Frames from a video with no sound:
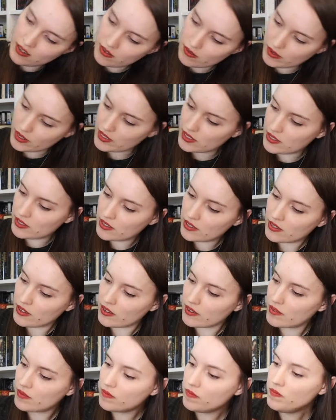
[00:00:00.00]
What does it
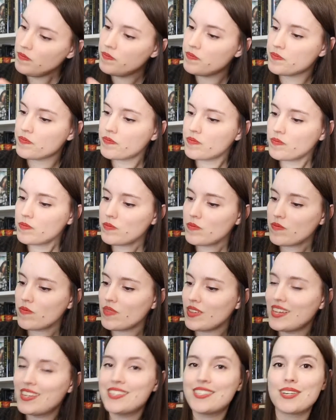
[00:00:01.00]
say?
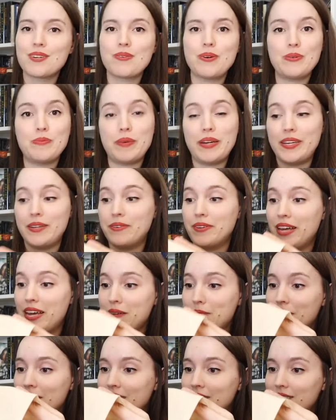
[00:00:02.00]
It's a quote by Neil
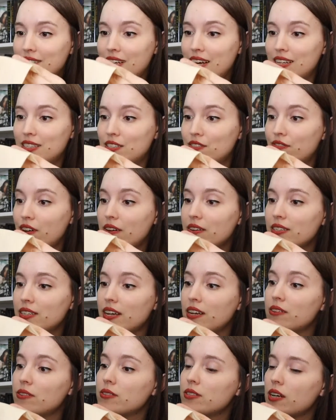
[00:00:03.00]
Gaiman. It says, fairy
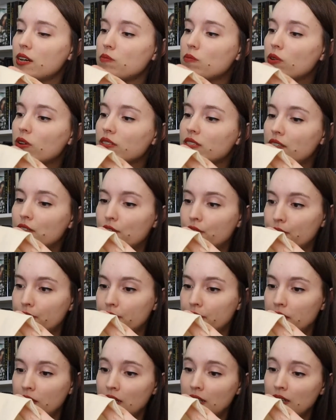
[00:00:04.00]
tales are more than
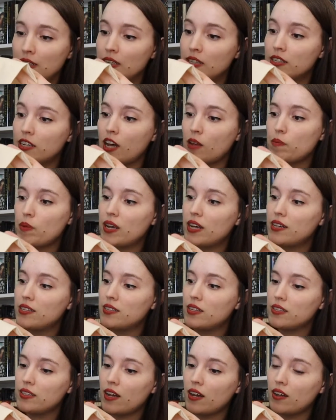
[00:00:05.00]
true. Not because
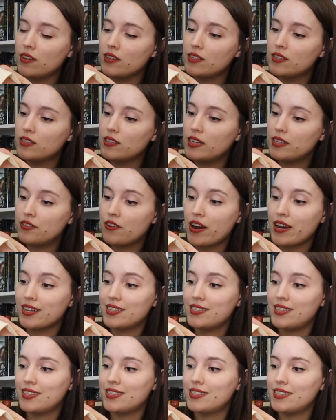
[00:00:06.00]
they tell us that
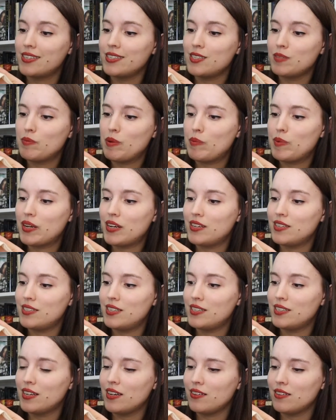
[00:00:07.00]
dragons exist, but because
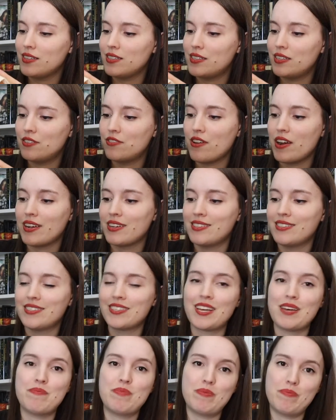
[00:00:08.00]
they tell us that dragons
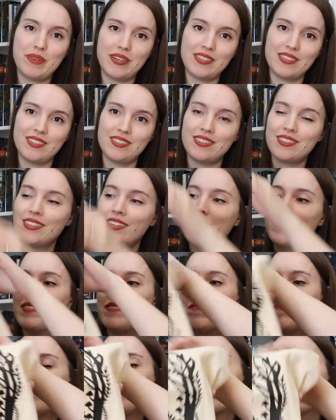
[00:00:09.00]
can be beaten.
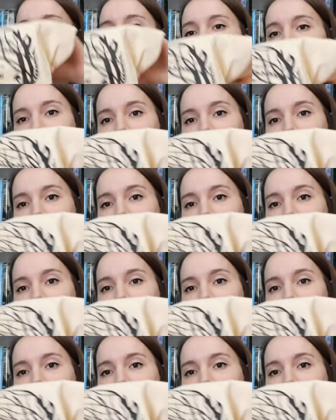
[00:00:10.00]
I